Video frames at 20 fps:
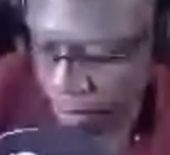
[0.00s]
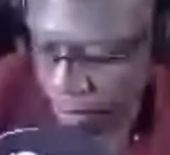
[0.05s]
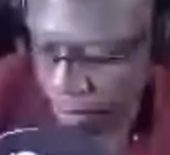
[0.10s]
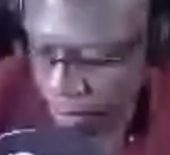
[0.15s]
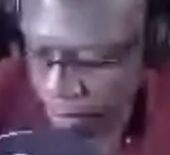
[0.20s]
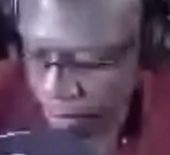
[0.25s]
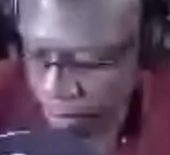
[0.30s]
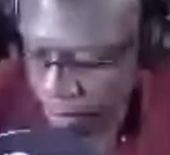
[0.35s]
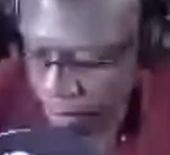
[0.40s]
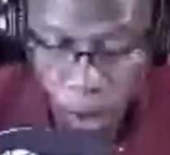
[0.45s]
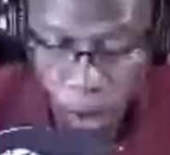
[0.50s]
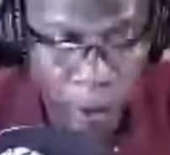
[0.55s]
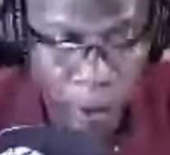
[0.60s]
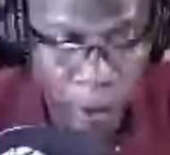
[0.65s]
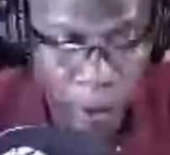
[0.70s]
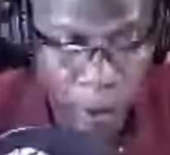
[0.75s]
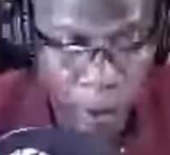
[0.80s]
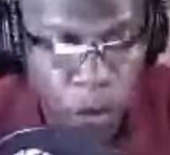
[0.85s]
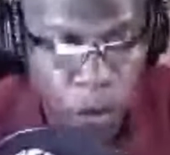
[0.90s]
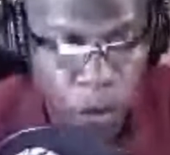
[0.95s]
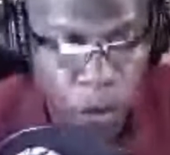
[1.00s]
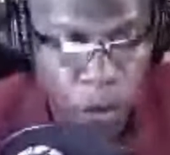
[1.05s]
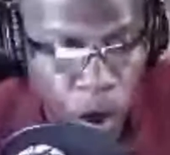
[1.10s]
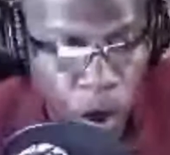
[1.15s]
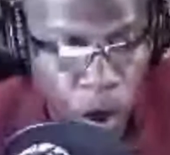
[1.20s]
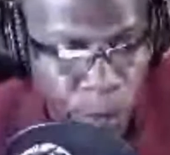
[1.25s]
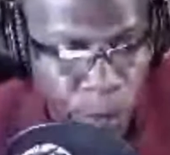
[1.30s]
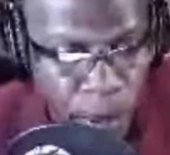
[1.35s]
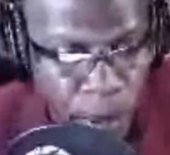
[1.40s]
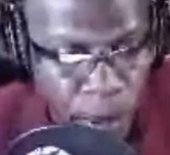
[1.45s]
Later on, I will be
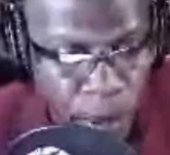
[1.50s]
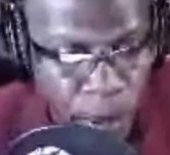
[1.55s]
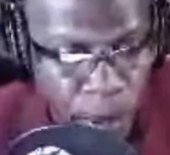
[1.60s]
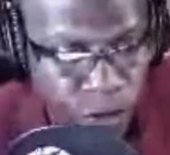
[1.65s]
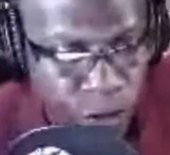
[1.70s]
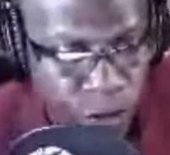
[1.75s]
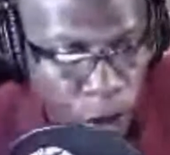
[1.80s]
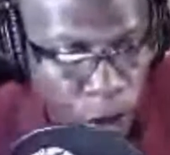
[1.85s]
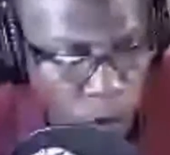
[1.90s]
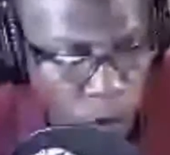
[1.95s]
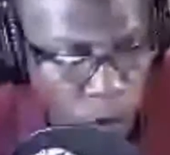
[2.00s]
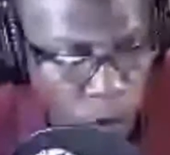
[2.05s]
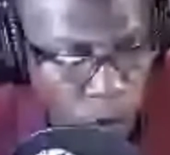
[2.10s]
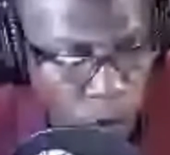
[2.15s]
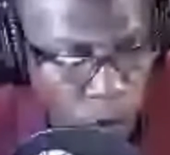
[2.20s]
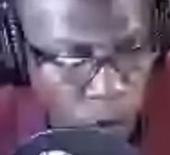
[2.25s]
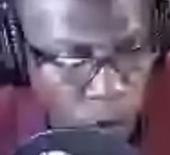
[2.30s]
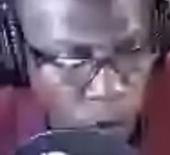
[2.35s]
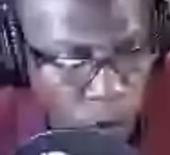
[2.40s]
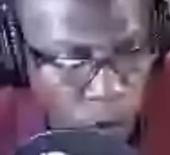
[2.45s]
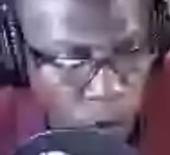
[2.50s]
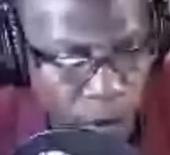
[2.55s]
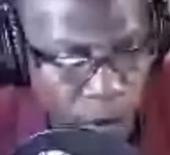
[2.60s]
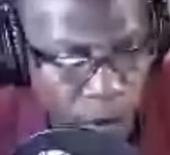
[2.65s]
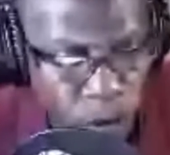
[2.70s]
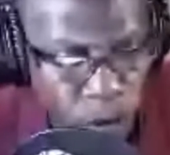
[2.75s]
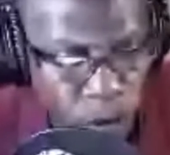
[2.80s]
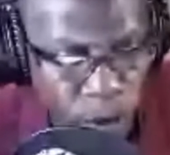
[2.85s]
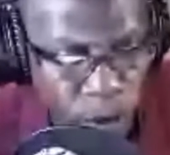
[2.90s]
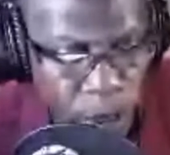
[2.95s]
opening up the phone lines so
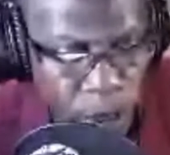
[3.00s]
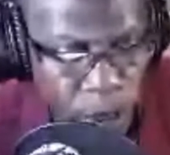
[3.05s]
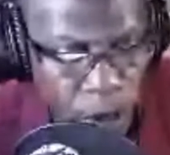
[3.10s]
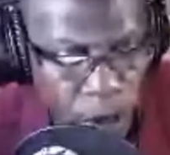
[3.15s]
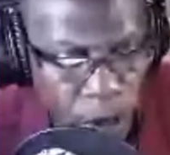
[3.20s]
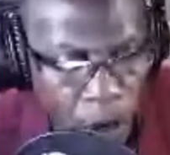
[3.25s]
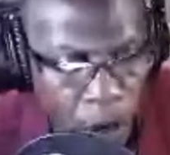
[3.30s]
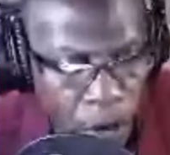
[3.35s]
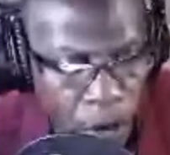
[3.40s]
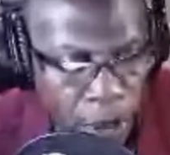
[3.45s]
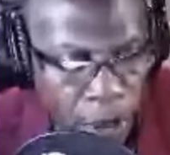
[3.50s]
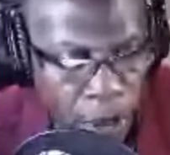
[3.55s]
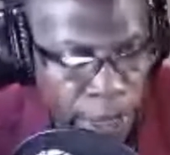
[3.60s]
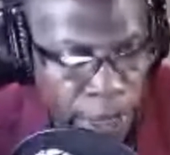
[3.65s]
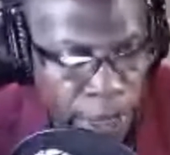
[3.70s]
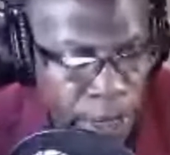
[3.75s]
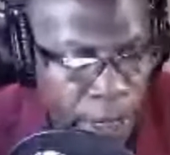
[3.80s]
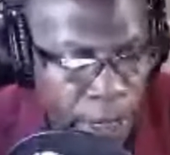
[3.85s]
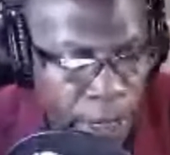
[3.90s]
everyone can call in.